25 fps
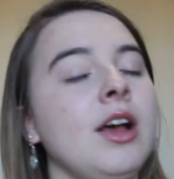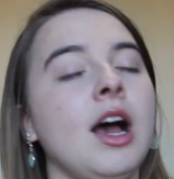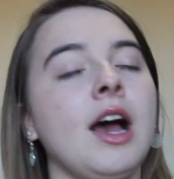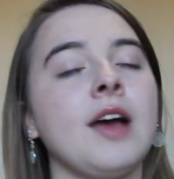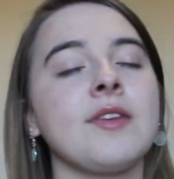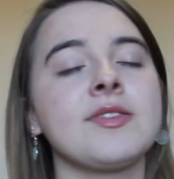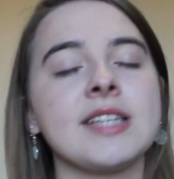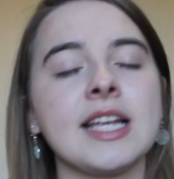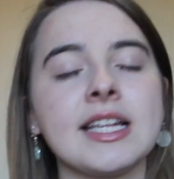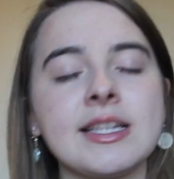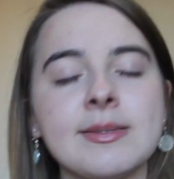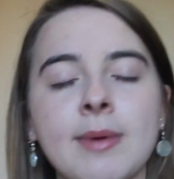
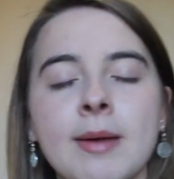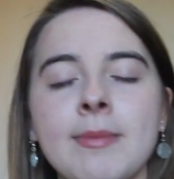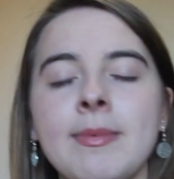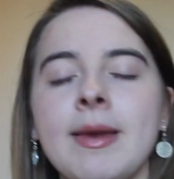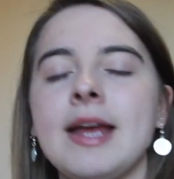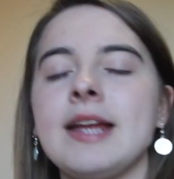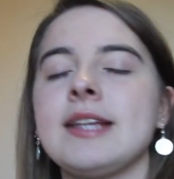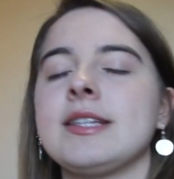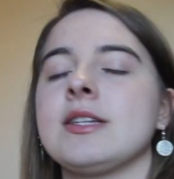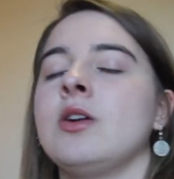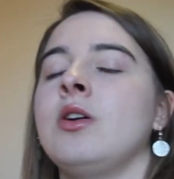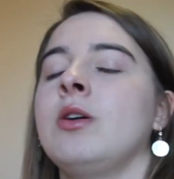I've said to my
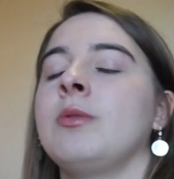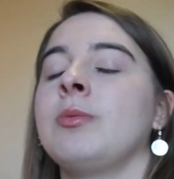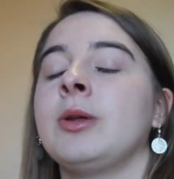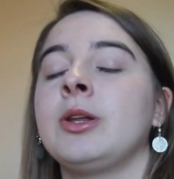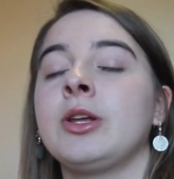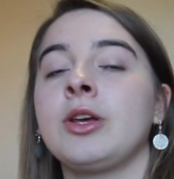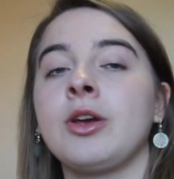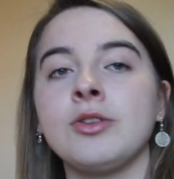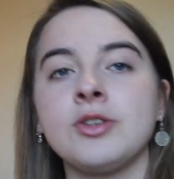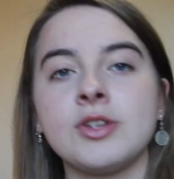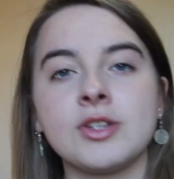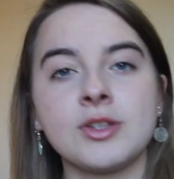mates, oh, I'm going
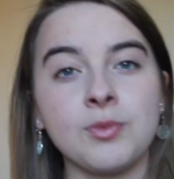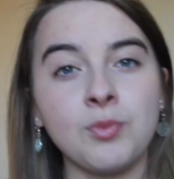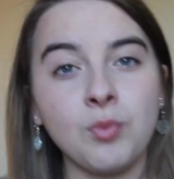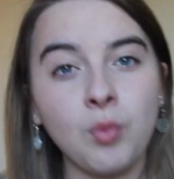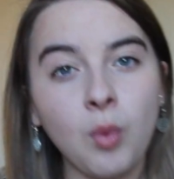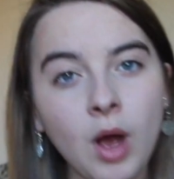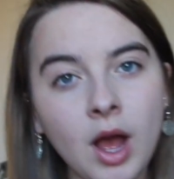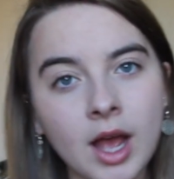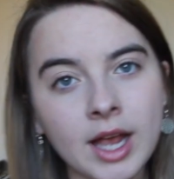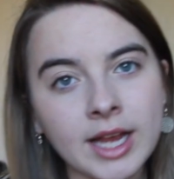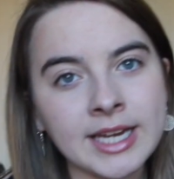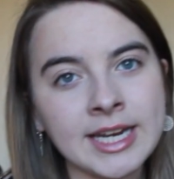to go do some
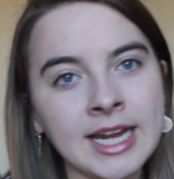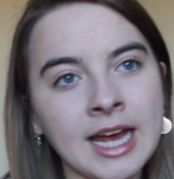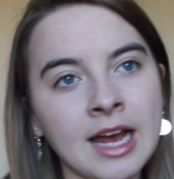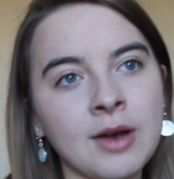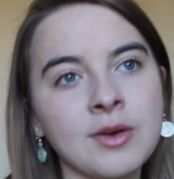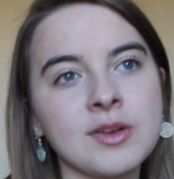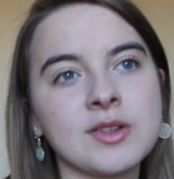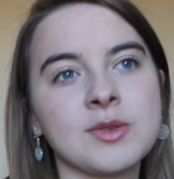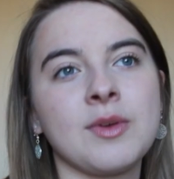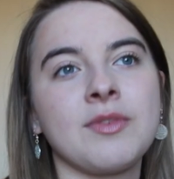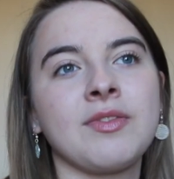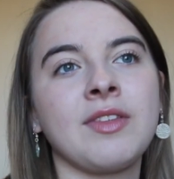work
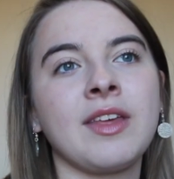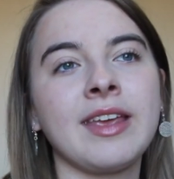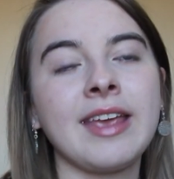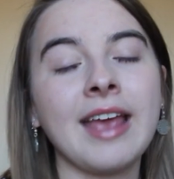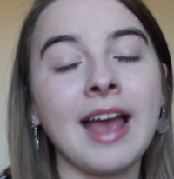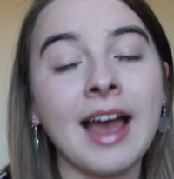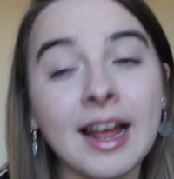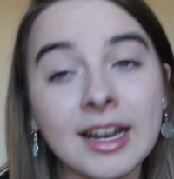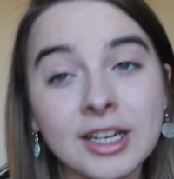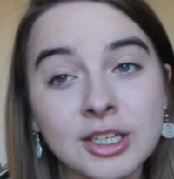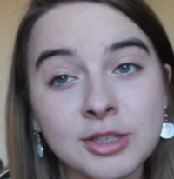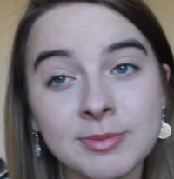now, so if they
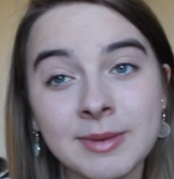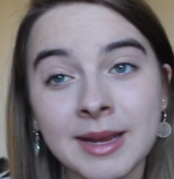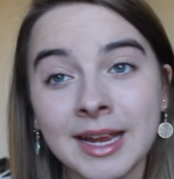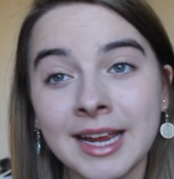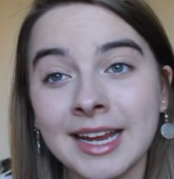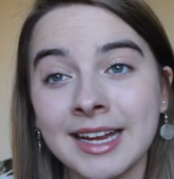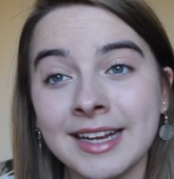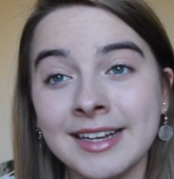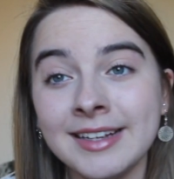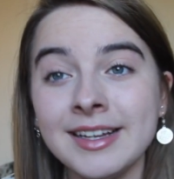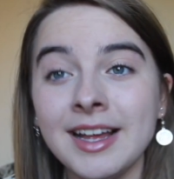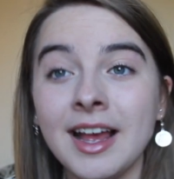catch
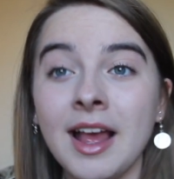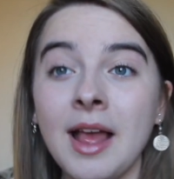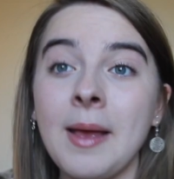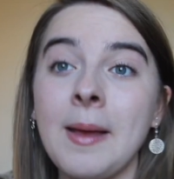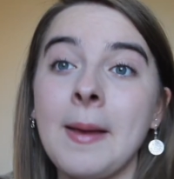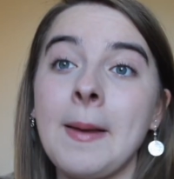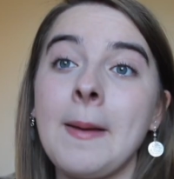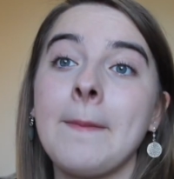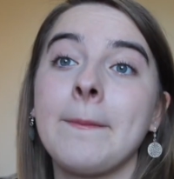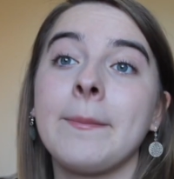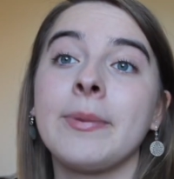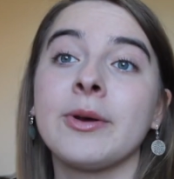me
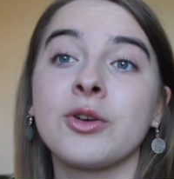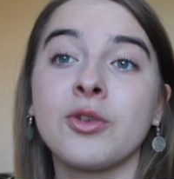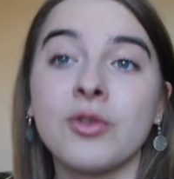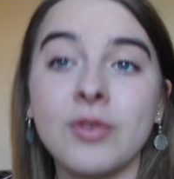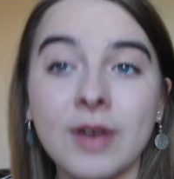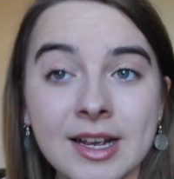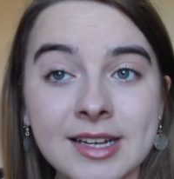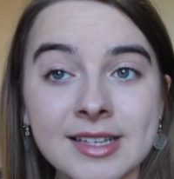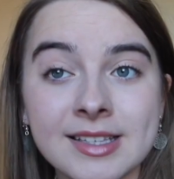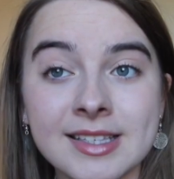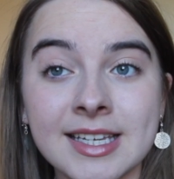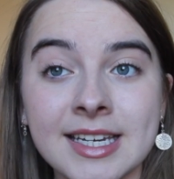
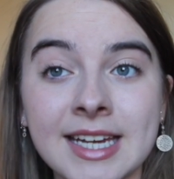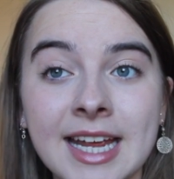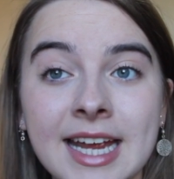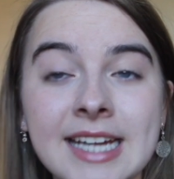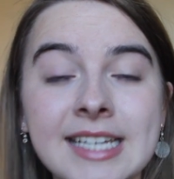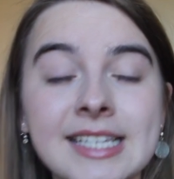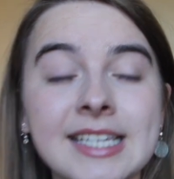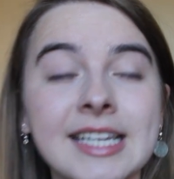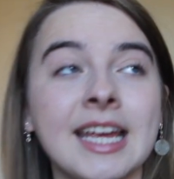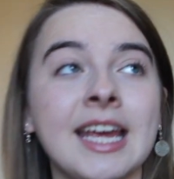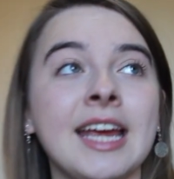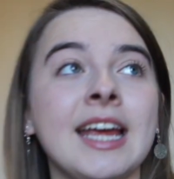
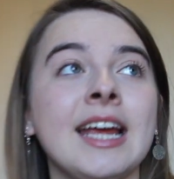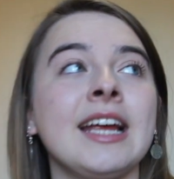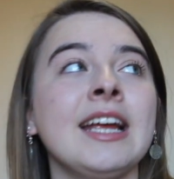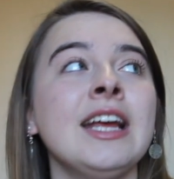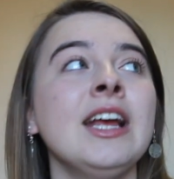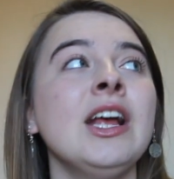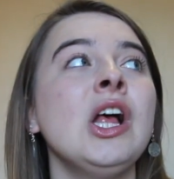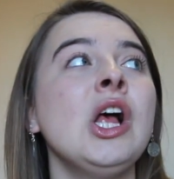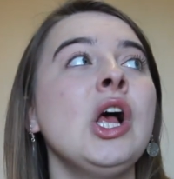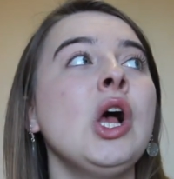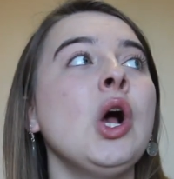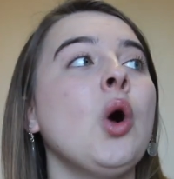procrastinating
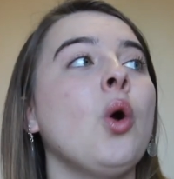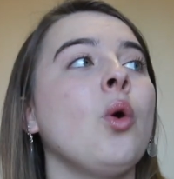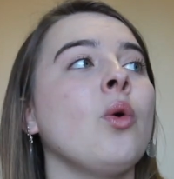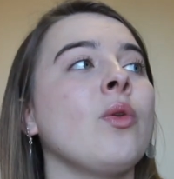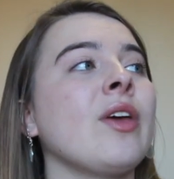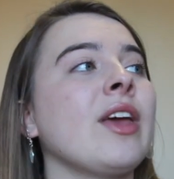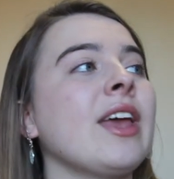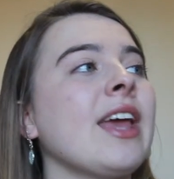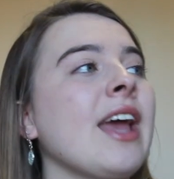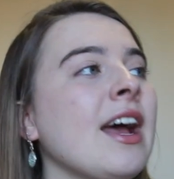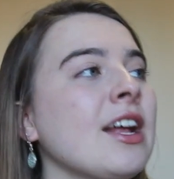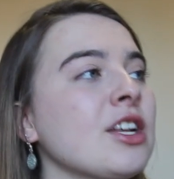or
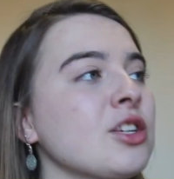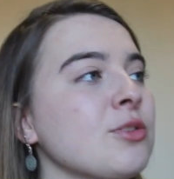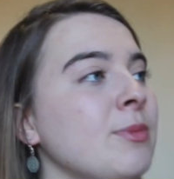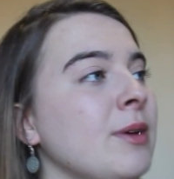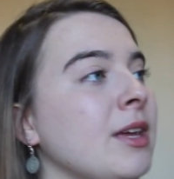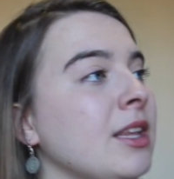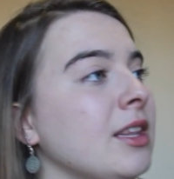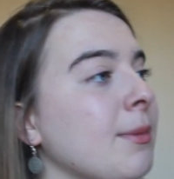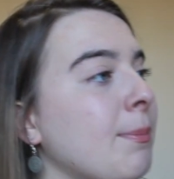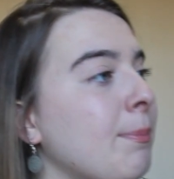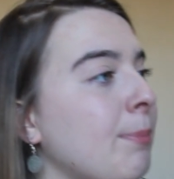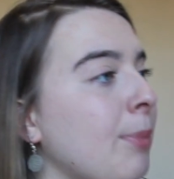they catch
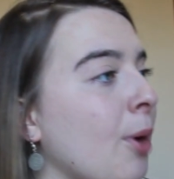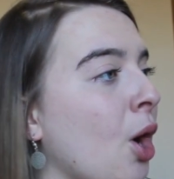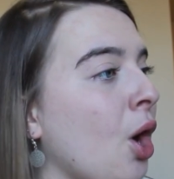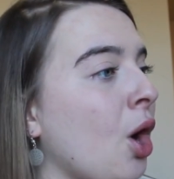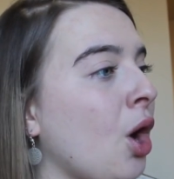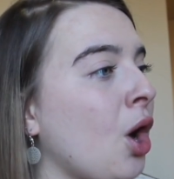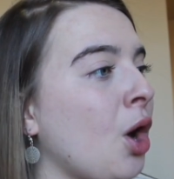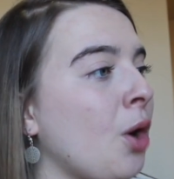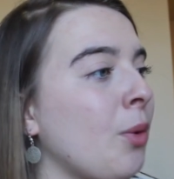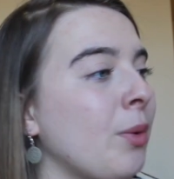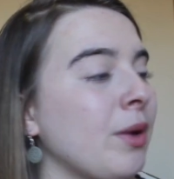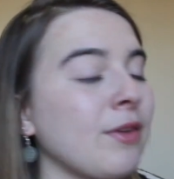me at the
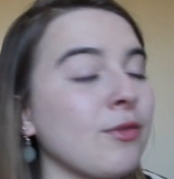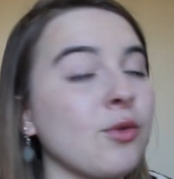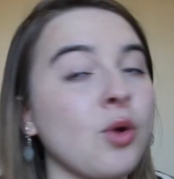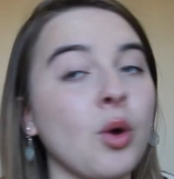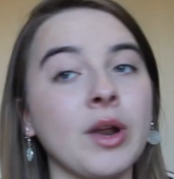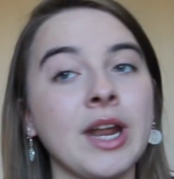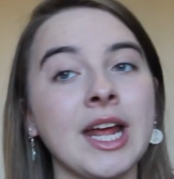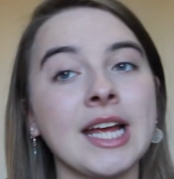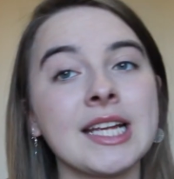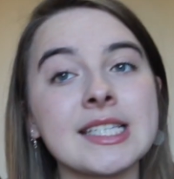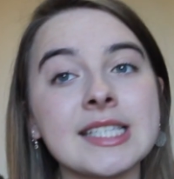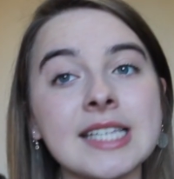bar when I've got
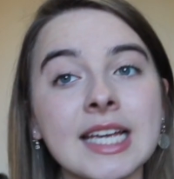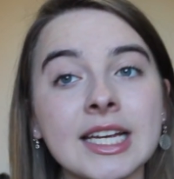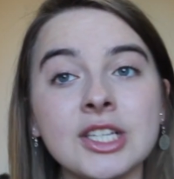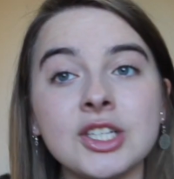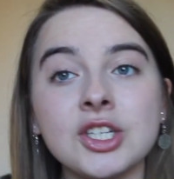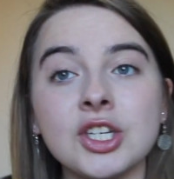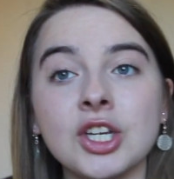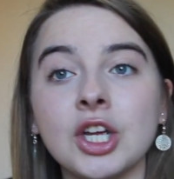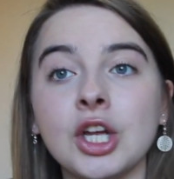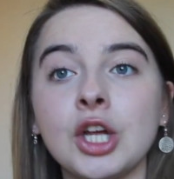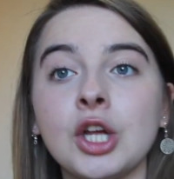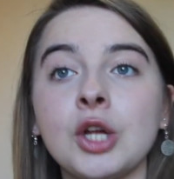an essay
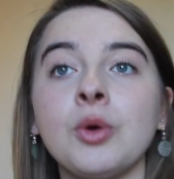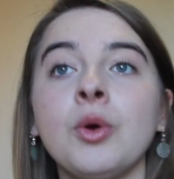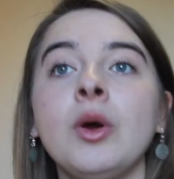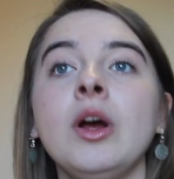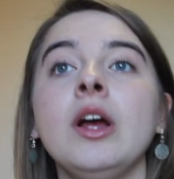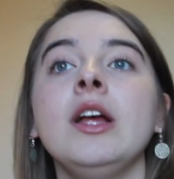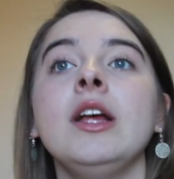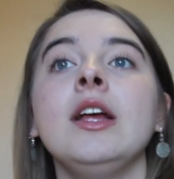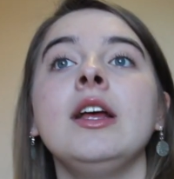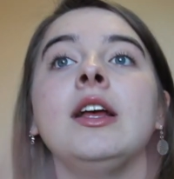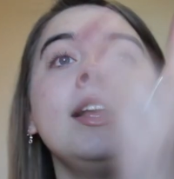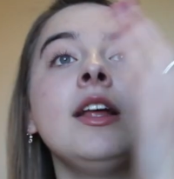due,
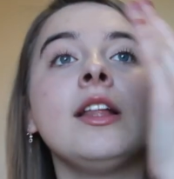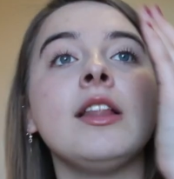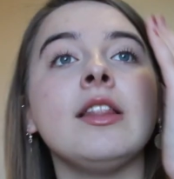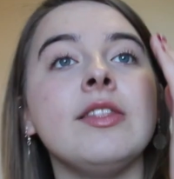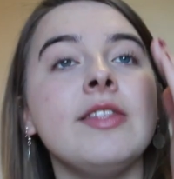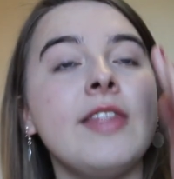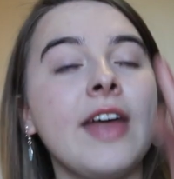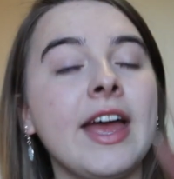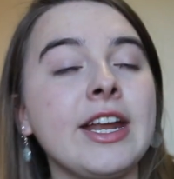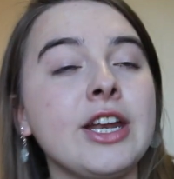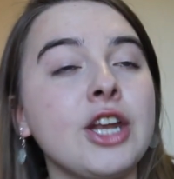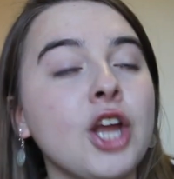
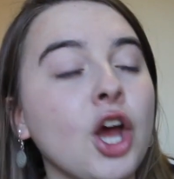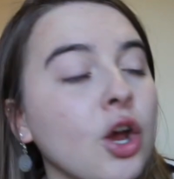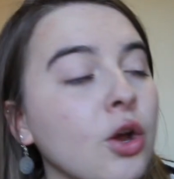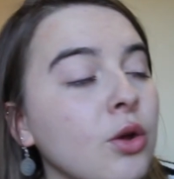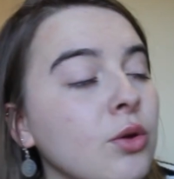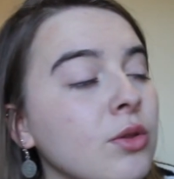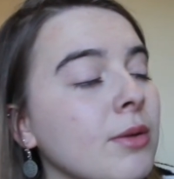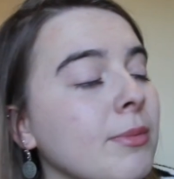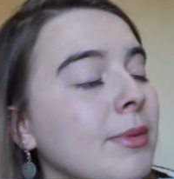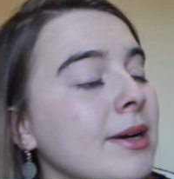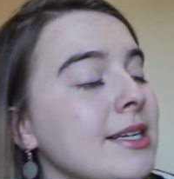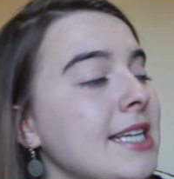they
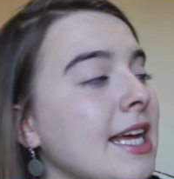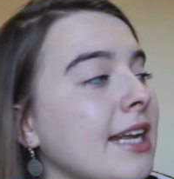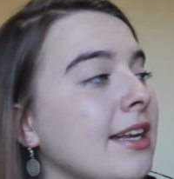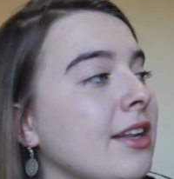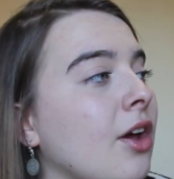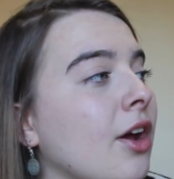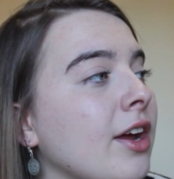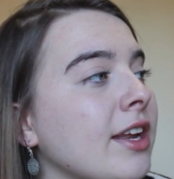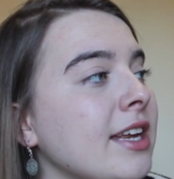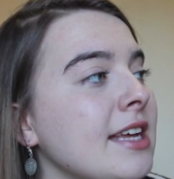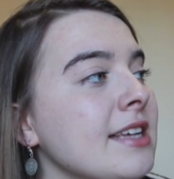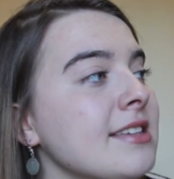know that my
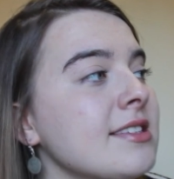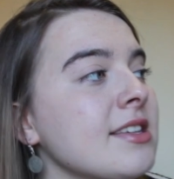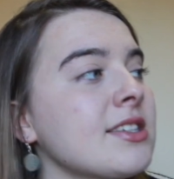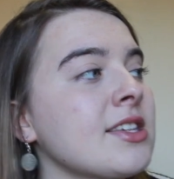deadline is.